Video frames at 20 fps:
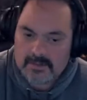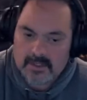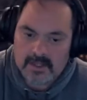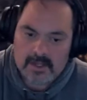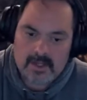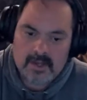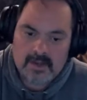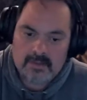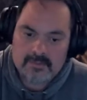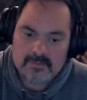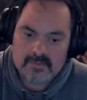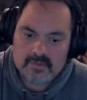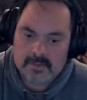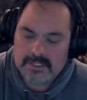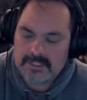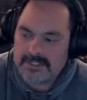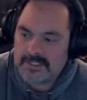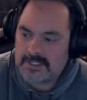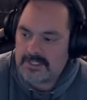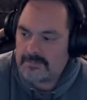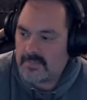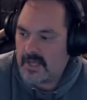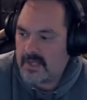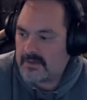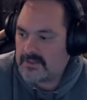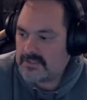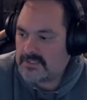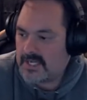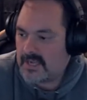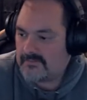Um, 20 ton
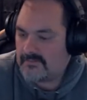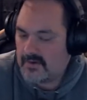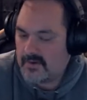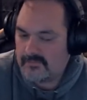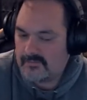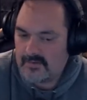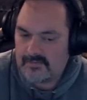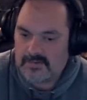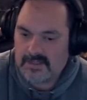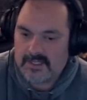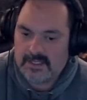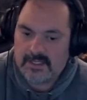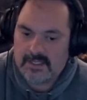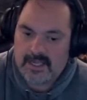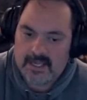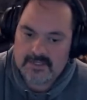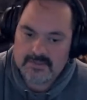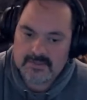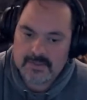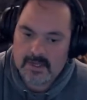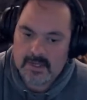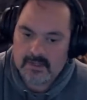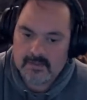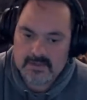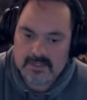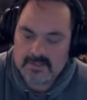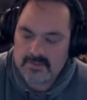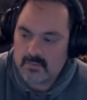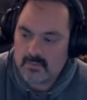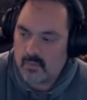bottle jack for a 15K trailer
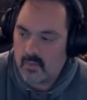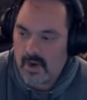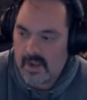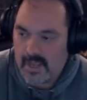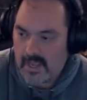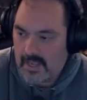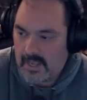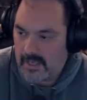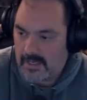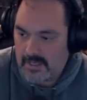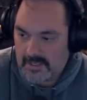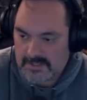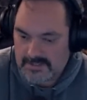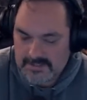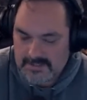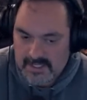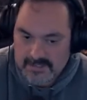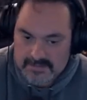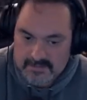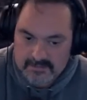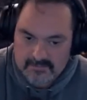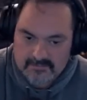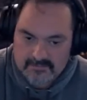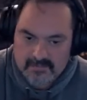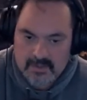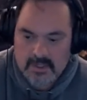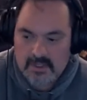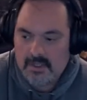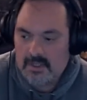is way excessive.